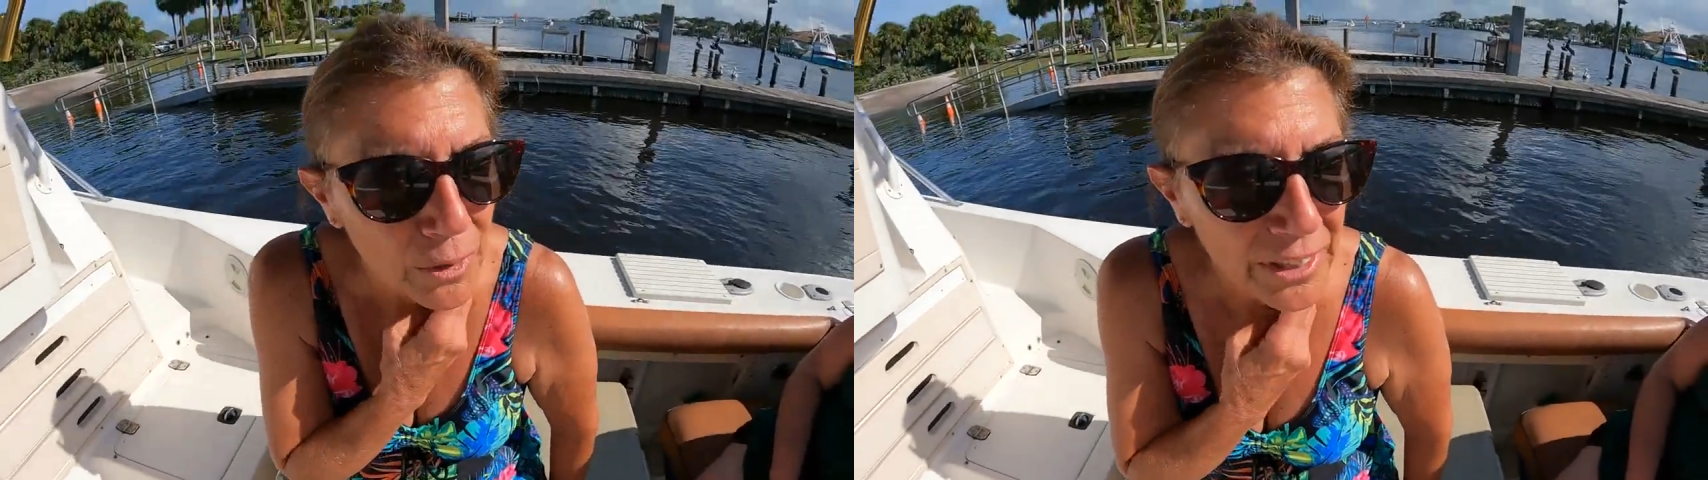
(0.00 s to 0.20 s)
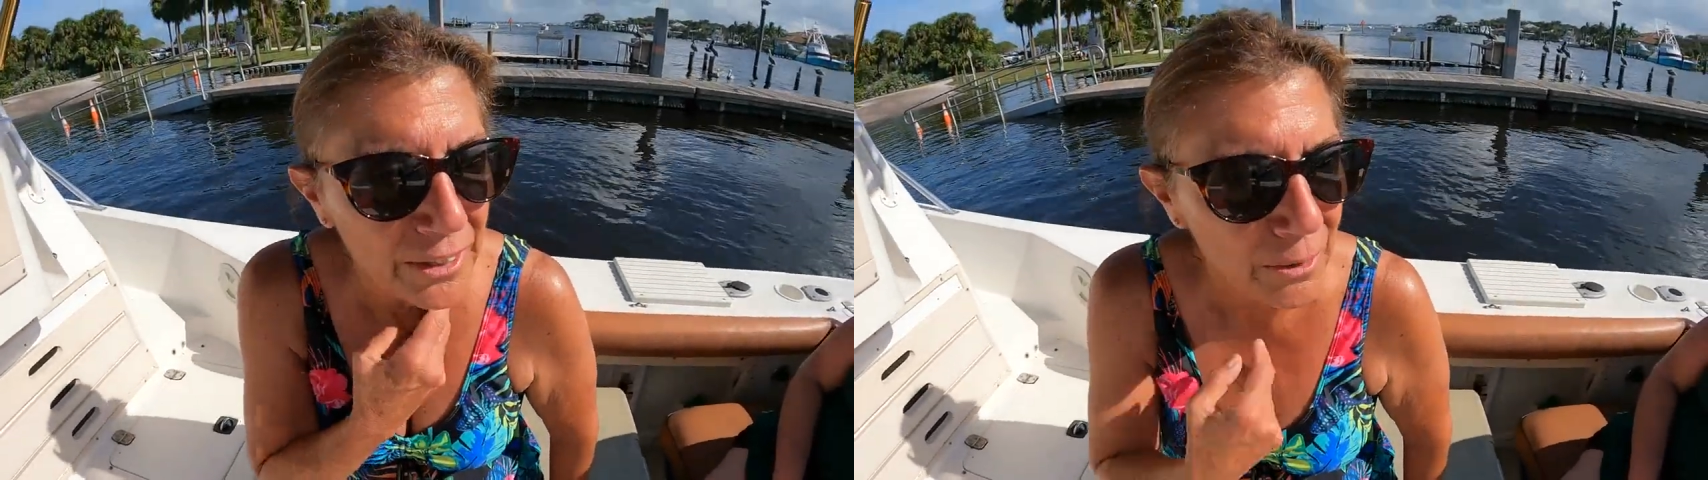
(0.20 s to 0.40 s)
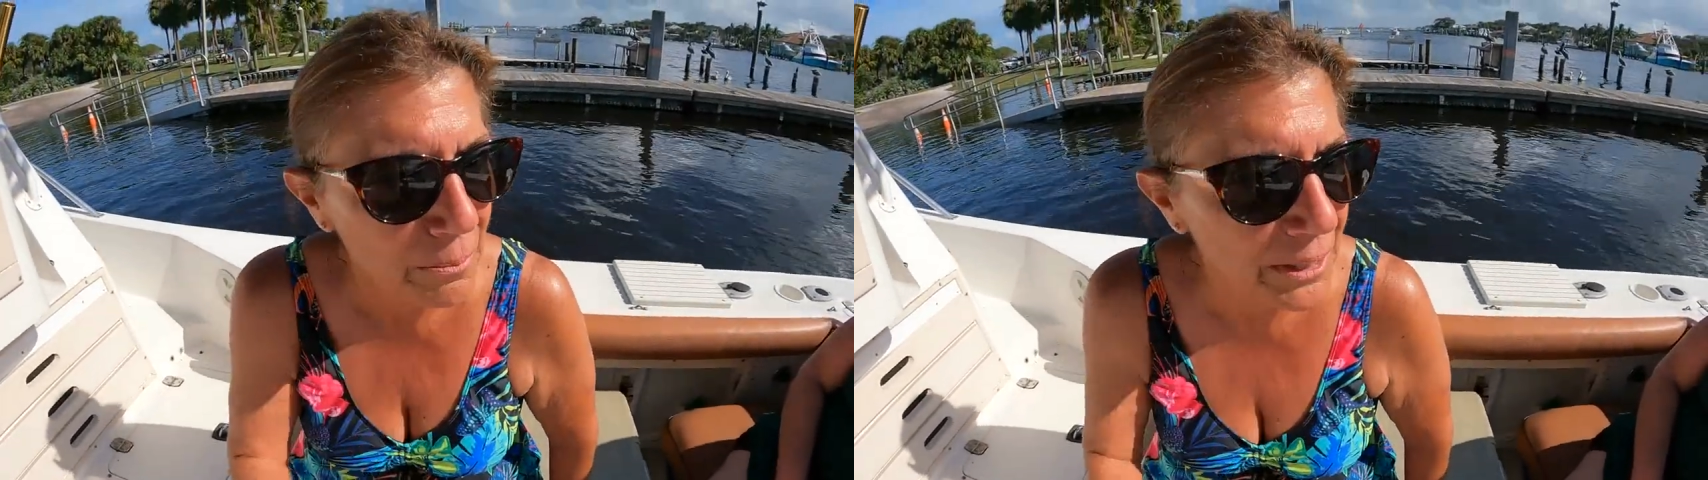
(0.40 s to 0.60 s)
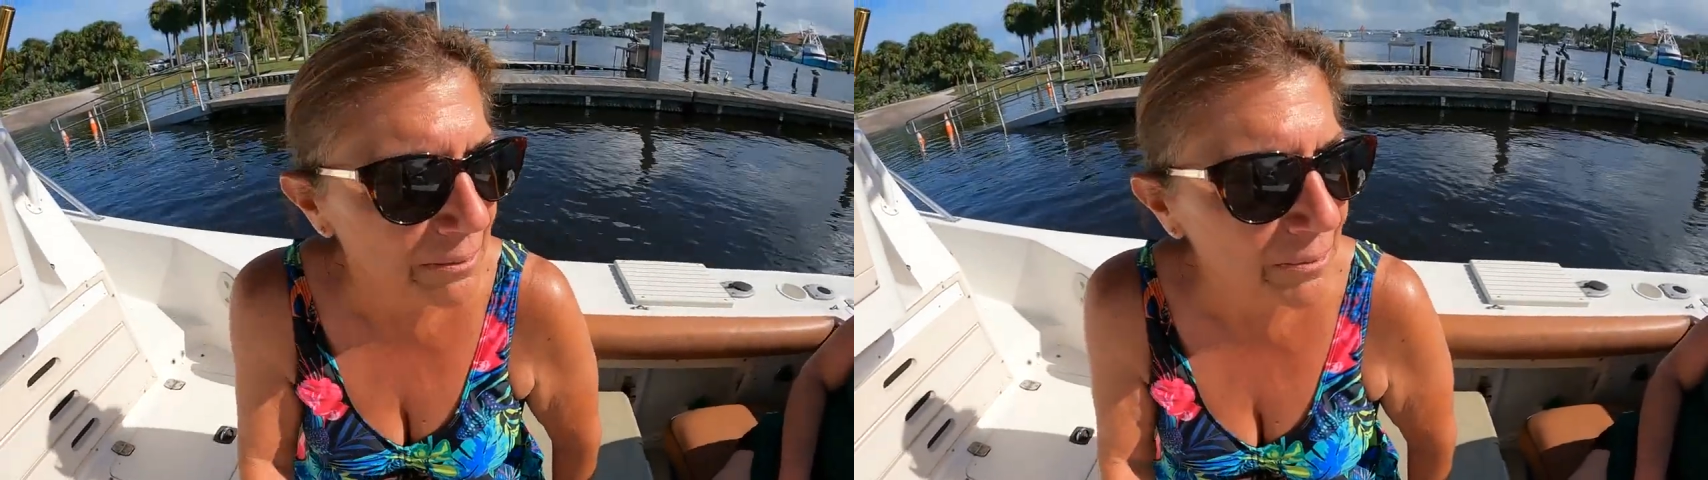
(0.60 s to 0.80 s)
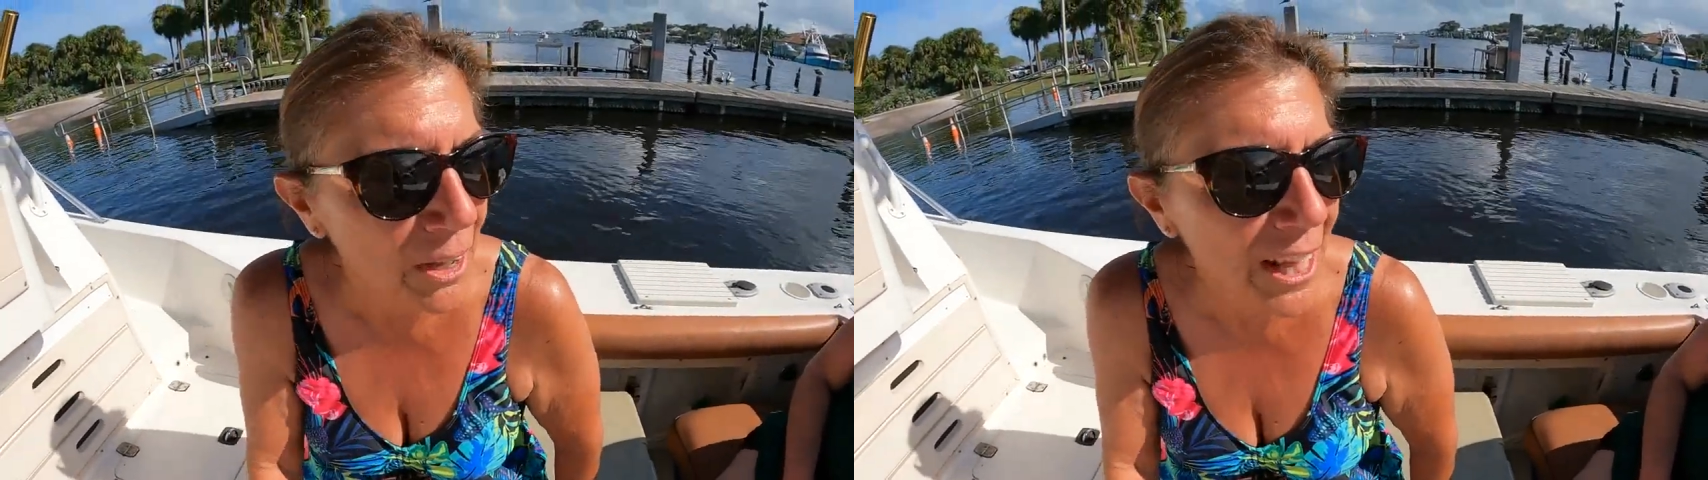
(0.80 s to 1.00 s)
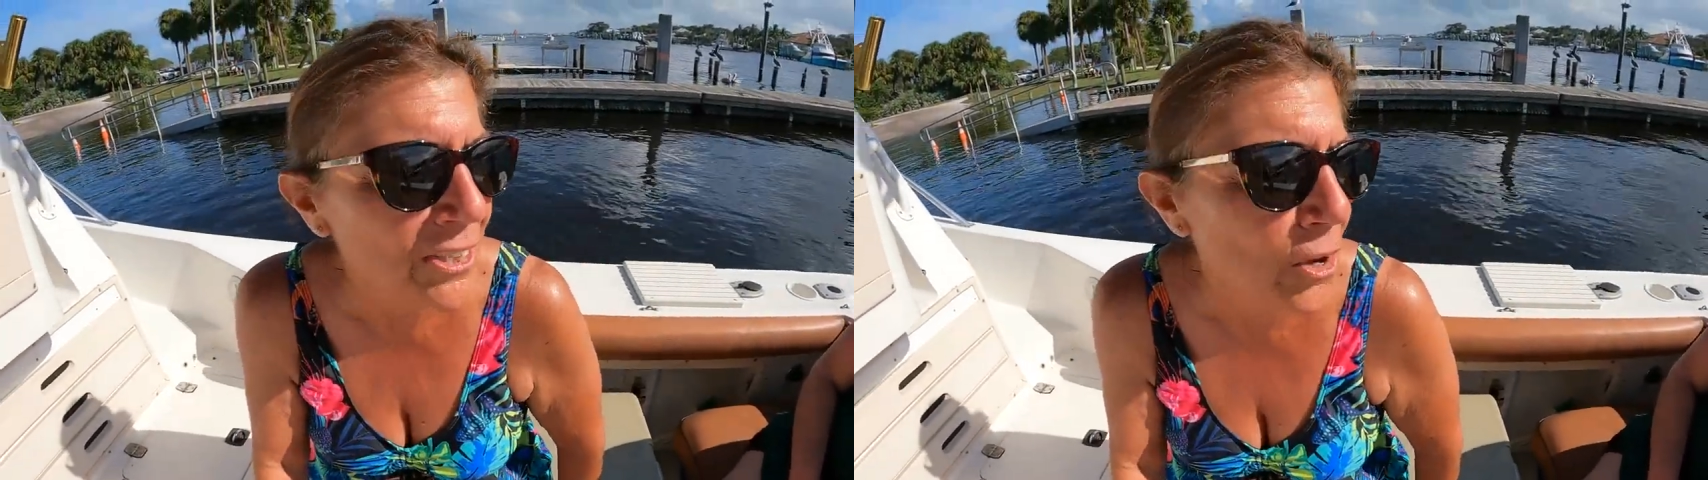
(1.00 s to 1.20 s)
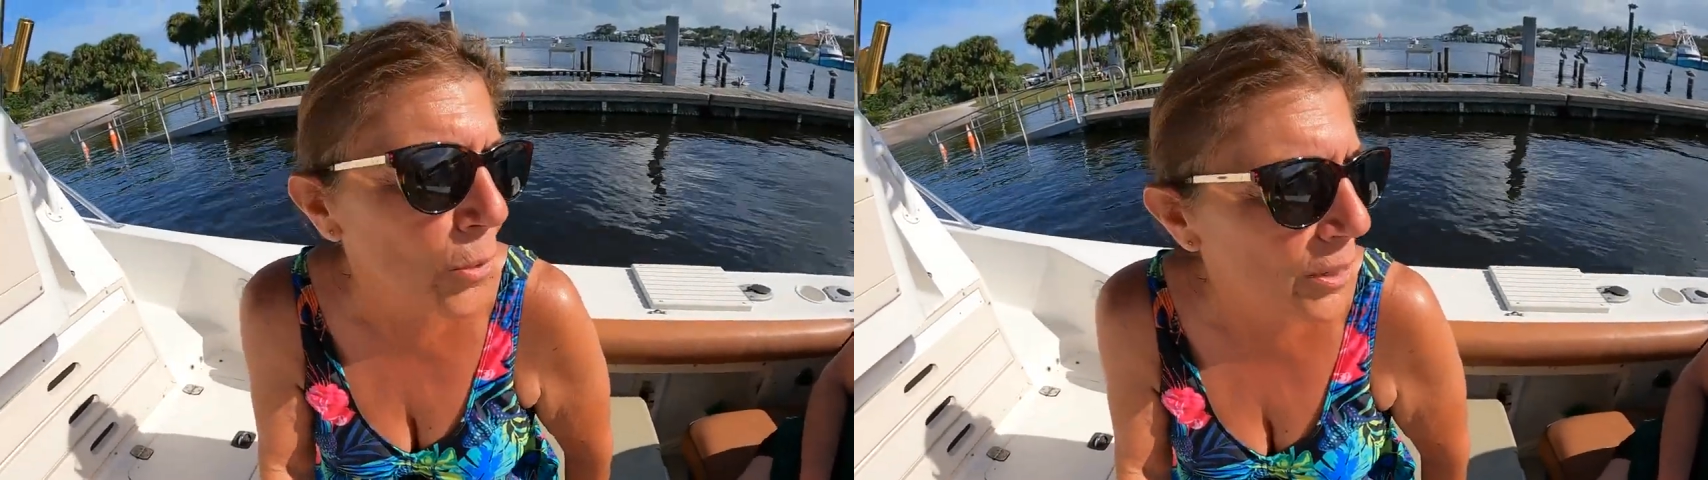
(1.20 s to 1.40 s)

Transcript: were here, but that's